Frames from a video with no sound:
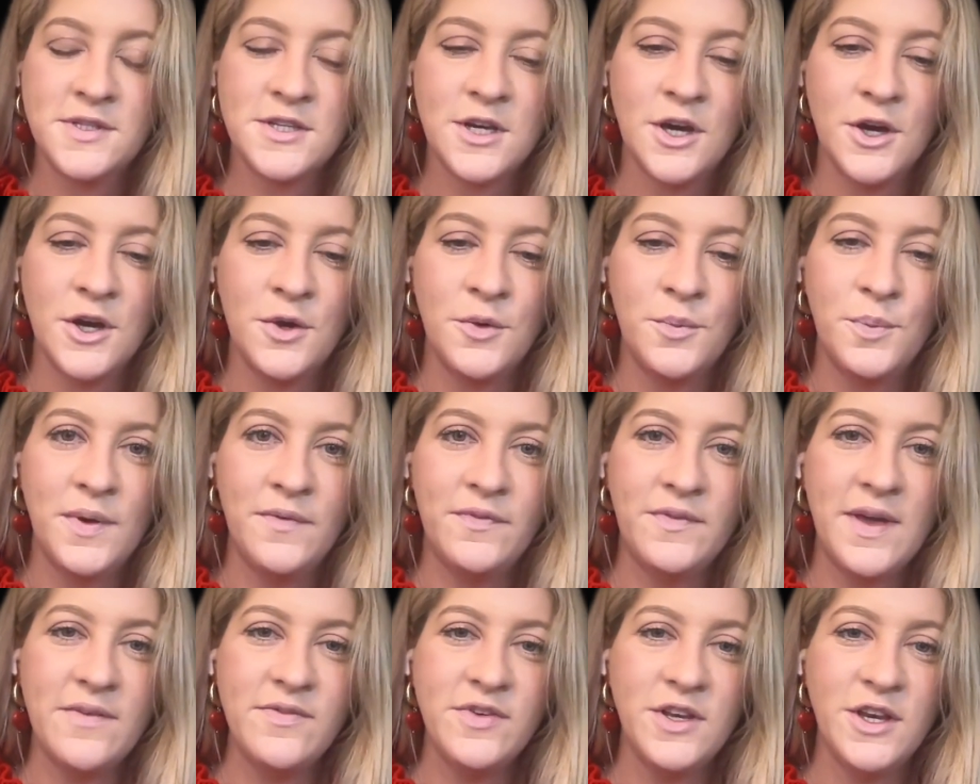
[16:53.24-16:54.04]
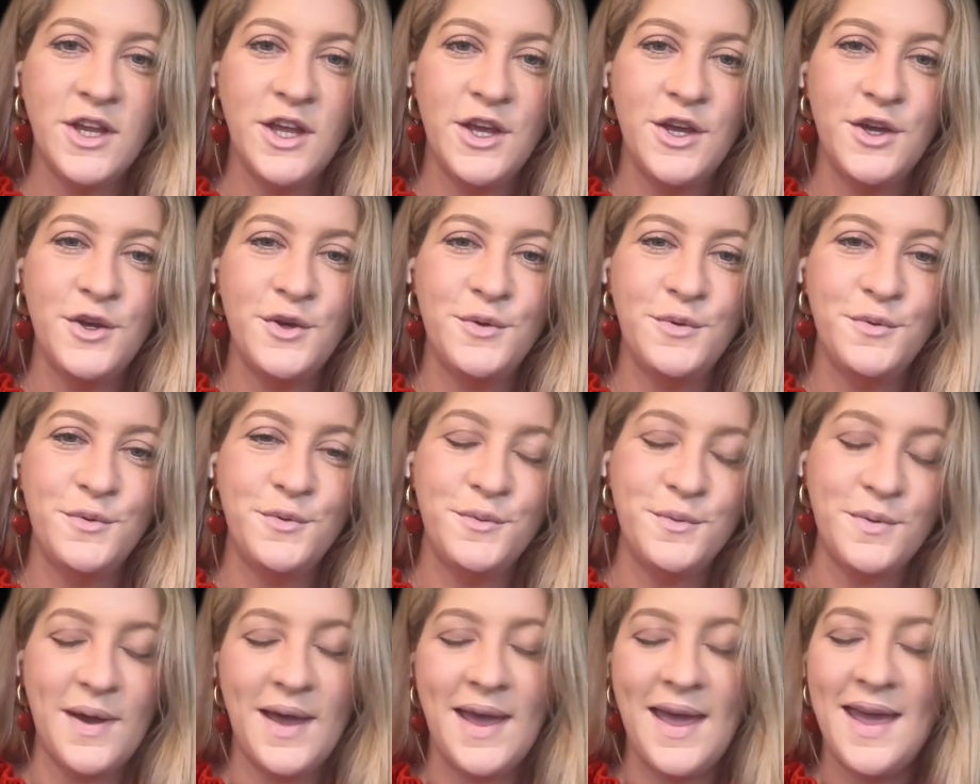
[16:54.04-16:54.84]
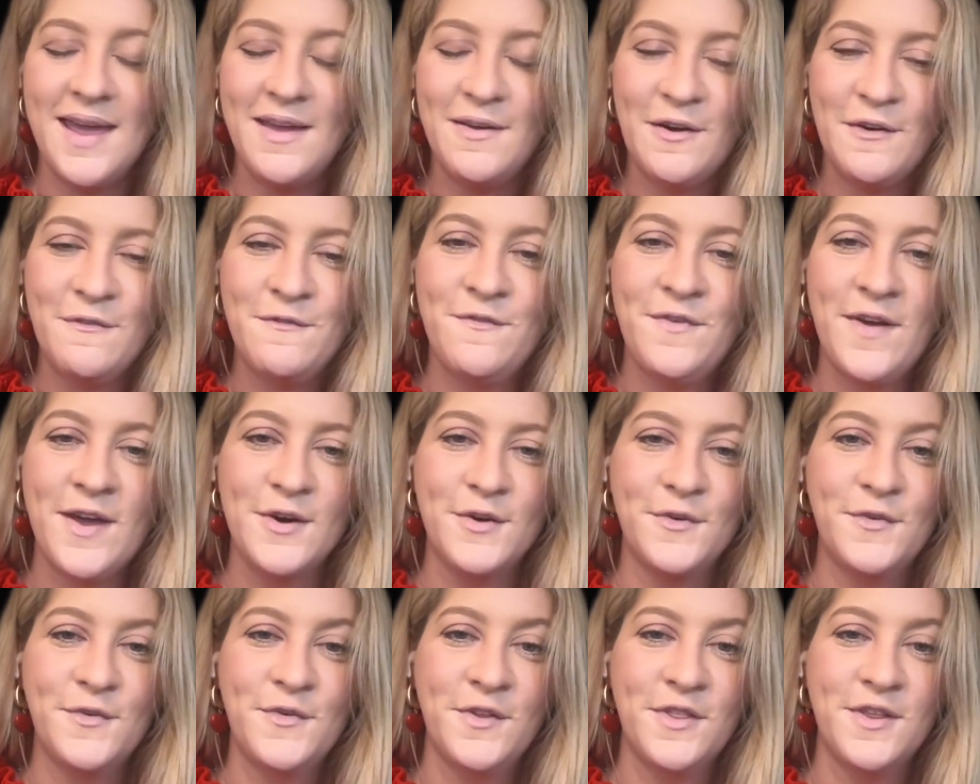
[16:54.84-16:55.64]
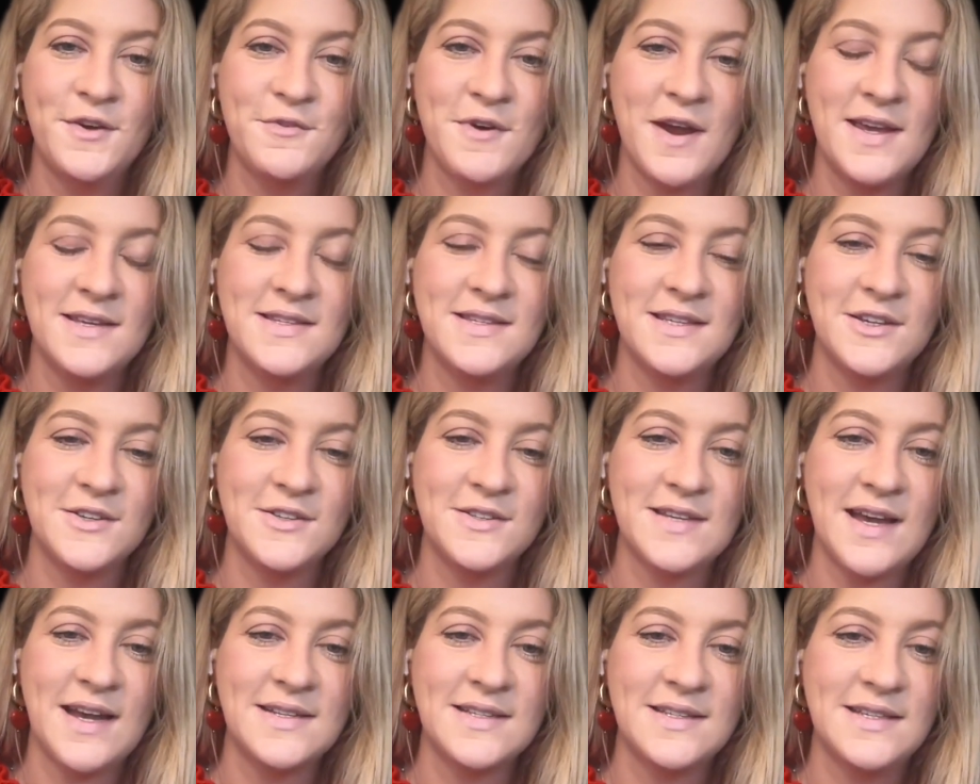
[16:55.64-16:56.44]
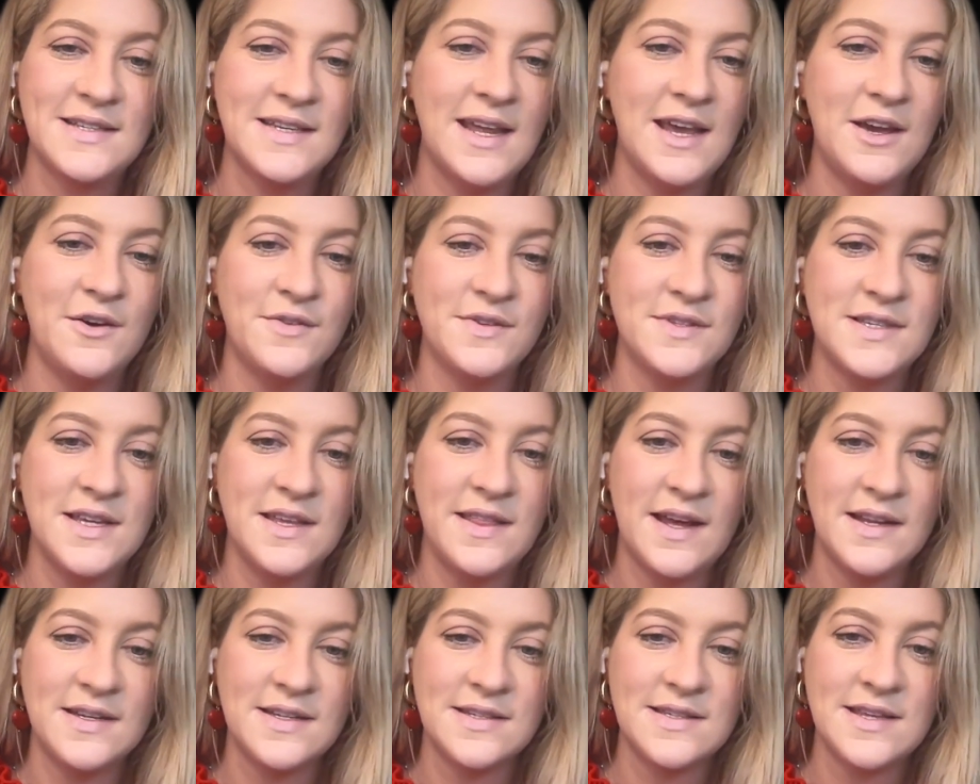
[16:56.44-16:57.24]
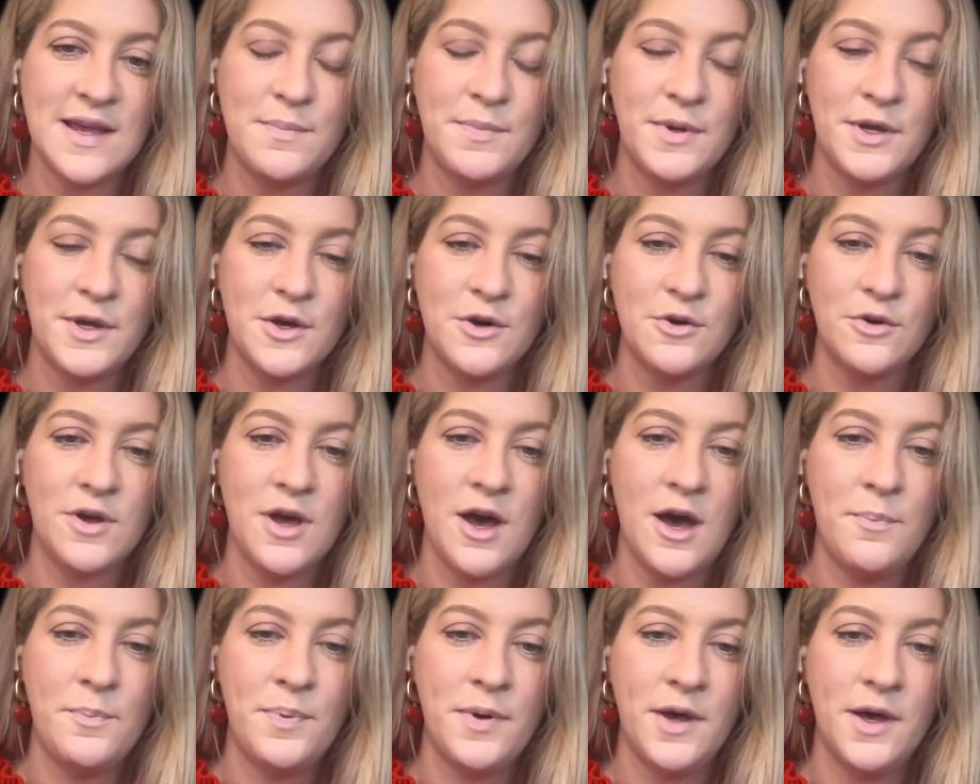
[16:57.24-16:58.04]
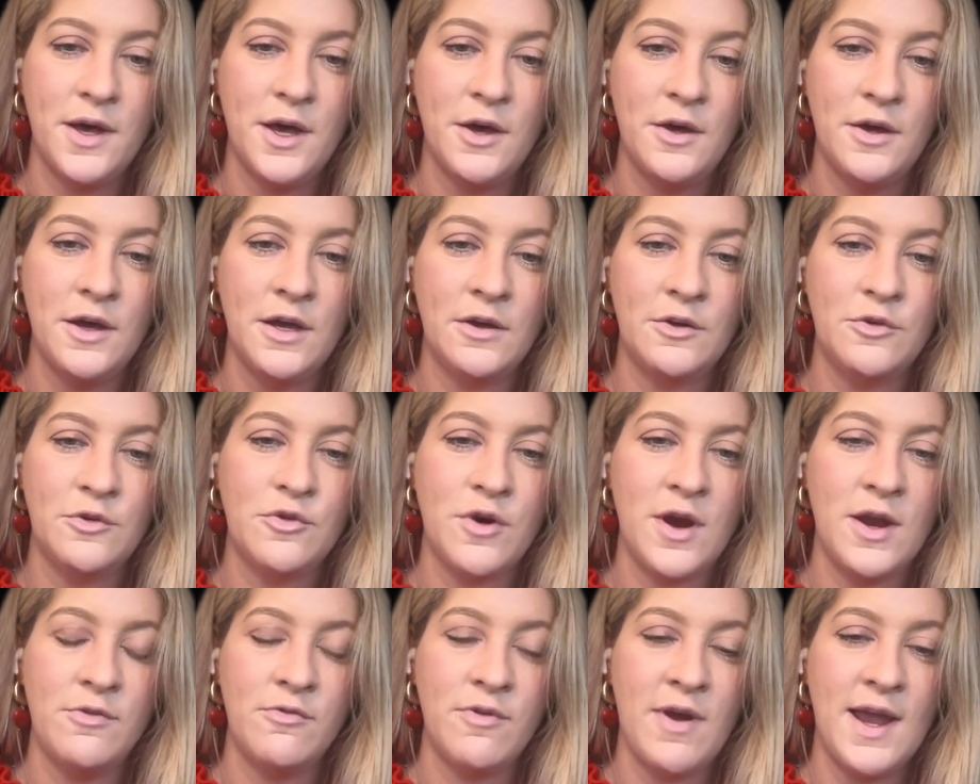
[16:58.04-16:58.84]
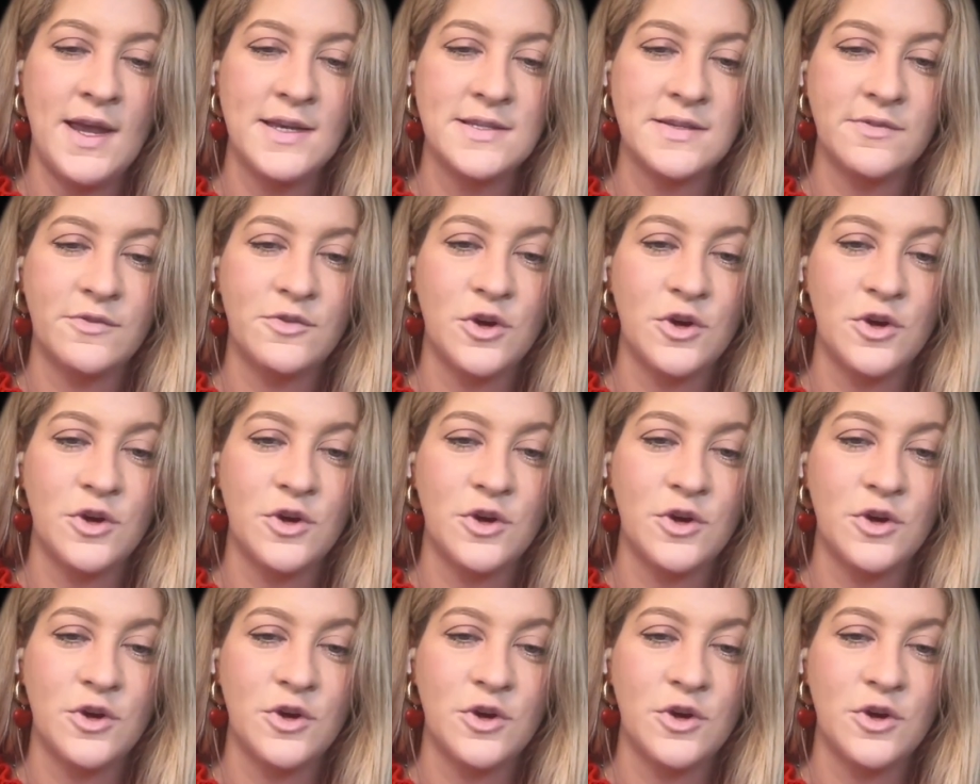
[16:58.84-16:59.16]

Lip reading: So we've given you a feel for the racing on Saturday. Obviously, that December Gold Cup, a great race.